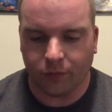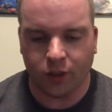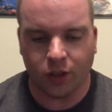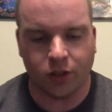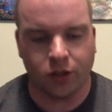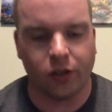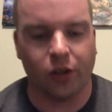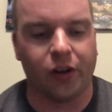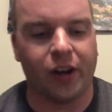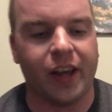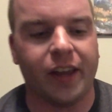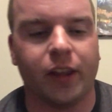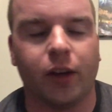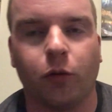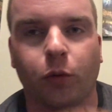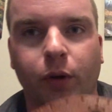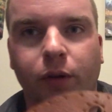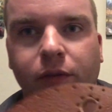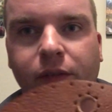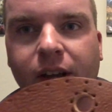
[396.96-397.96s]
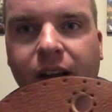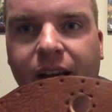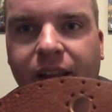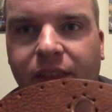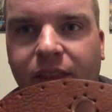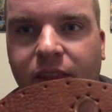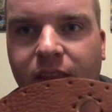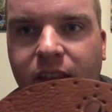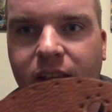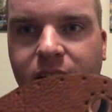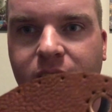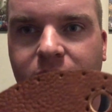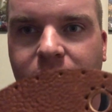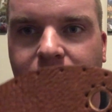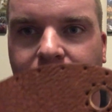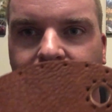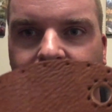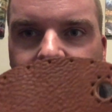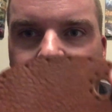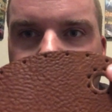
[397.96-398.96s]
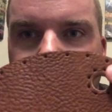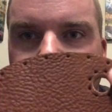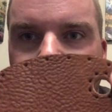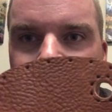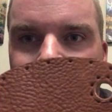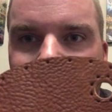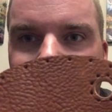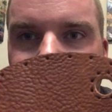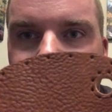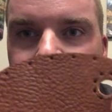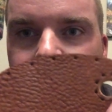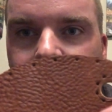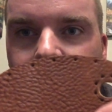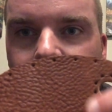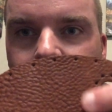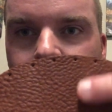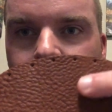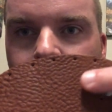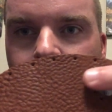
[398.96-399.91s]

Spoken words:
So now that we've got the center